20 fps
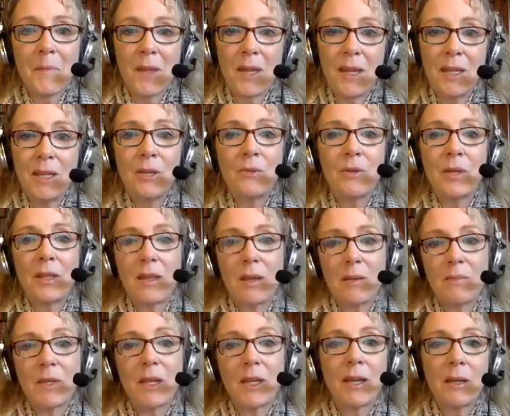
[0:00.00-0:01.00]
hindering
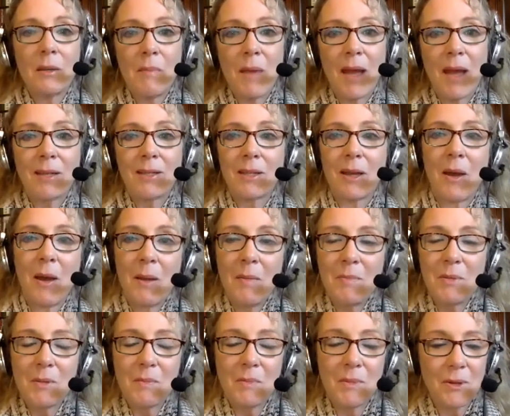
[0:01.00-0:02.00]
them to getting back to
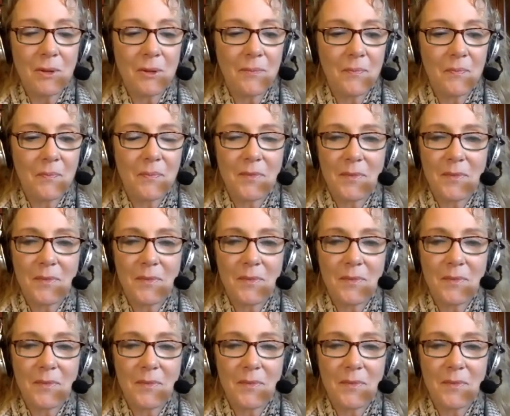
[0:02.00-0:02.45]
optimal.